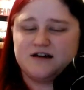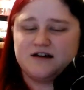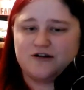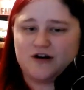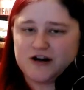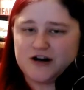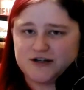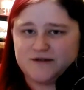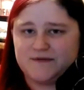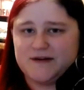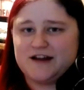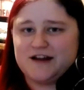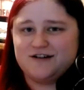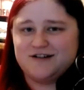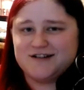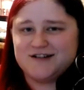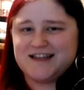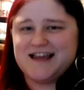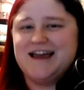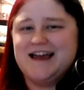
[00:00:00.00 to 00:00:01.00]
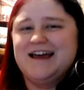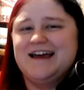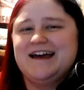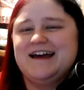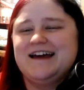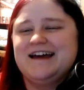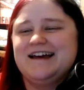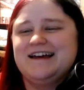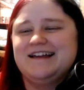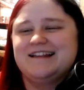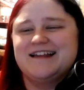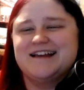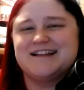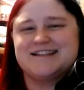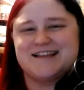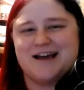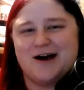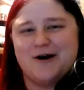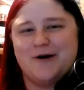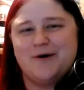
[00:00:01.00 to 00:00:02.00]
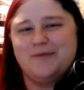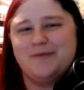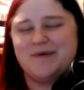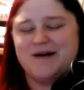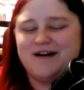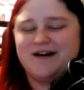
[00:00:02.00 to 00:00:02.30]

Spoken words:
Cross your fingers. Let's hope.